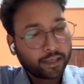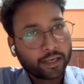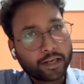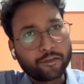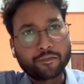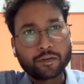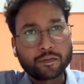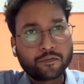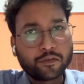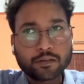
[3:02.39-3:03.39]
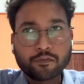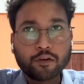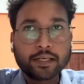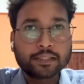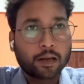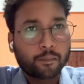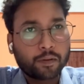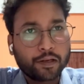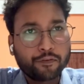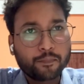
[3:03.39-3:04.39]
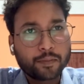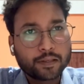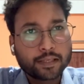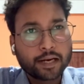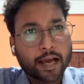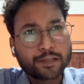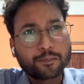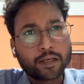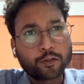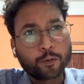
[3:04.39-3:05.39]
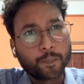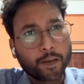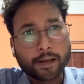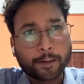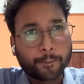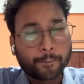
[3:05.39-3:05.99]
If, for example, if a person has blood group A,